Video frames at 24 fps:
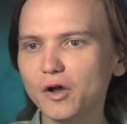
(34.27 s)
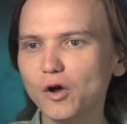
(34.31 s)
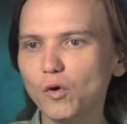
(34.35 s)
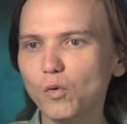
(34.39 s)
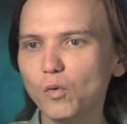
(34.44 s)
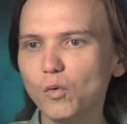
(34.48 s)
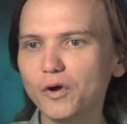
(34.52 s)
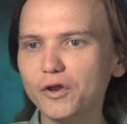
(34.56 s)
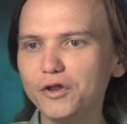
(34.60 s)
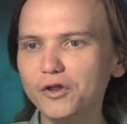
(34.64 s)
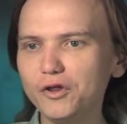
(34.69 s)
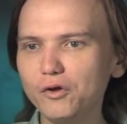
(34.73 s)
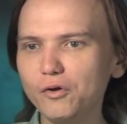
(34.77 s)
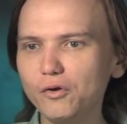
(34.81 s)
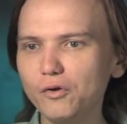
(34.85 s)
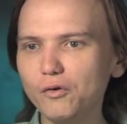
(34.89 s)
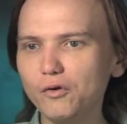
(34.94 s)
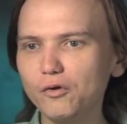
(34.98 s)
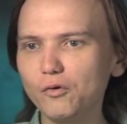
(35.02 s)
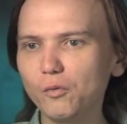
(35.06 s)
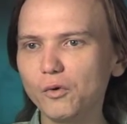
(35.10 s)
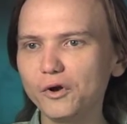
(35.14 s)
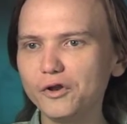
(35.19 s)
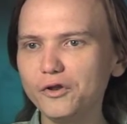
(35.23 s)
When
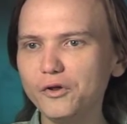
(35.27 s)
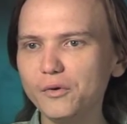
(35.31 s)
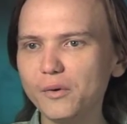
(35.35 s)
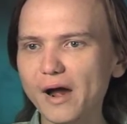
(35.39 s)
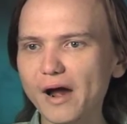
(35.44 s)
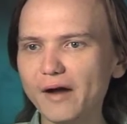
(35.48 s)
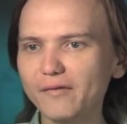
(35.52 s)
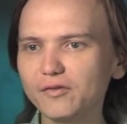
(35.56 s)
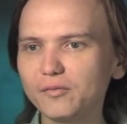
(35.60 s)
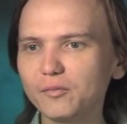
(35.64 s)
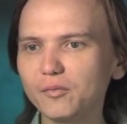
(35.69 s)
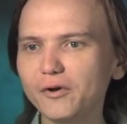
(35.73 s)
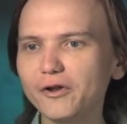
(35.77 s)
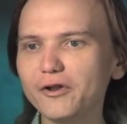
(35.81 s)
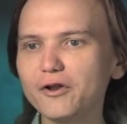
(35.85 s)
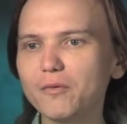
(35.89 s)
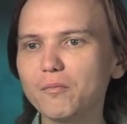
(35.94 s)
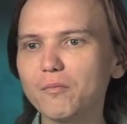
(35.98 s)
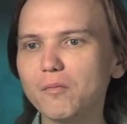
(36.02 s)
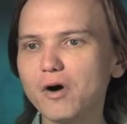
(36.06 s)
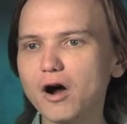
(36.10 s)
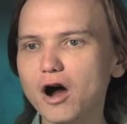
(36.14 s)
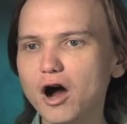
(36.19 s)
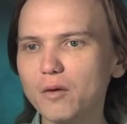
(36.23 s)
you have to bring your
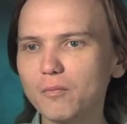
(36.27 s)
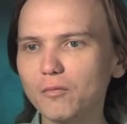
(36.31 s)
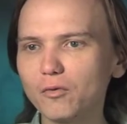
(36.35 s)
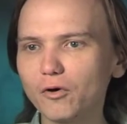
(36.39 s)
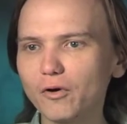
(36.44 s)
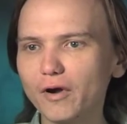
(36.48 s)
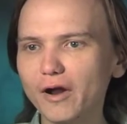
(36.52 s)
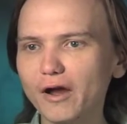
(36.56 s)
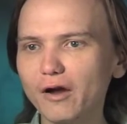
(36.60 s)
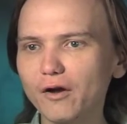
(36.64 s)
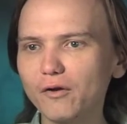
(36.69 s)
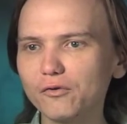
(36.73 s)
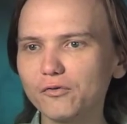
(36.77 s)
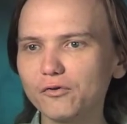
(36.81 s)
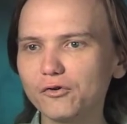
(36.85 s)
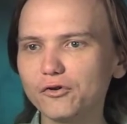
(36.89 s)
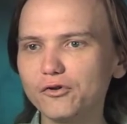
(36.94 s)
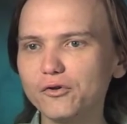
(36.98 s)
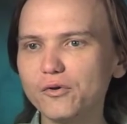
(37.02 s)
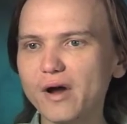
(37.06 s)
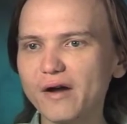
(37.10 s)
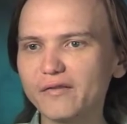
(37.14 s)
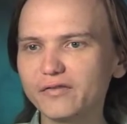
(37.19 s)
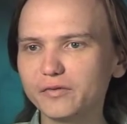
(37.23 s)
mom around, or
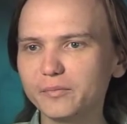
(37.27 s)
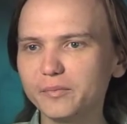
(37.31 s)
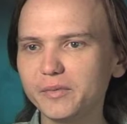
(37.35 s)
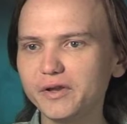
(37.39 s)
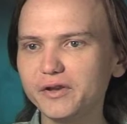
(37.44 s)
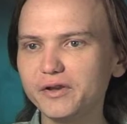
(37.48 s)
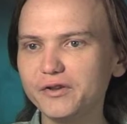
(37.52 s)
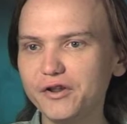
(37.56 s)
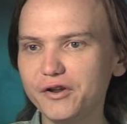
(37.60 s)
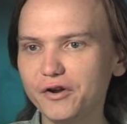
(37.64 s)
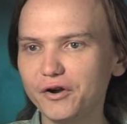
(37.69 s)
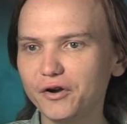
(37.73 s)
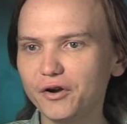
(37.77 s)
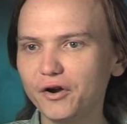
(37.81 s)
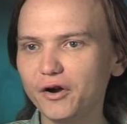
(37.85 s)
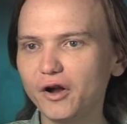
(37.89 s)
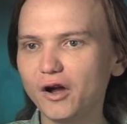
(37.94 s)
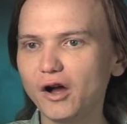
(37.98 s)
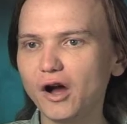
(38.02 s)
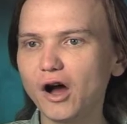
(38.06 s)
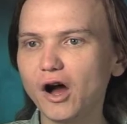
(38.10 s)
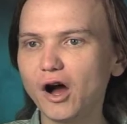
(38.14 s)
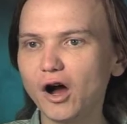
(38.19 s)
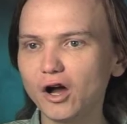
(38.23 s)
you have to be near a
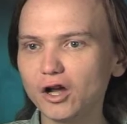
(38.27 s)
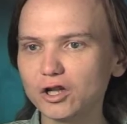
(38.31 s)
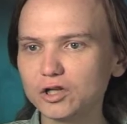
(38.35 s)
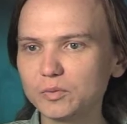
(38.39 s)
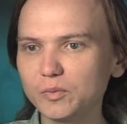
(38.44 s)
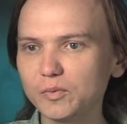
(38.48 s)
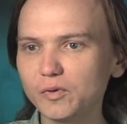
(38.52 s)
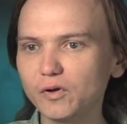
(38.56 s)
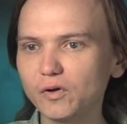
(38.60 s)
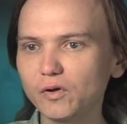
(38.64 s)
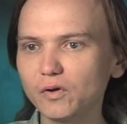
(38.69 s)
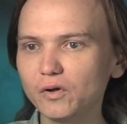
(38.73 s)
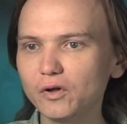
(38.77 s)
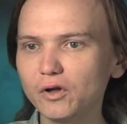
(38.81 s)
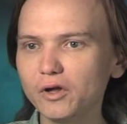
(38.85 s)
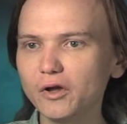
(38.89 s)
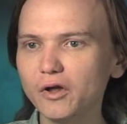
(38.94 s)
hospital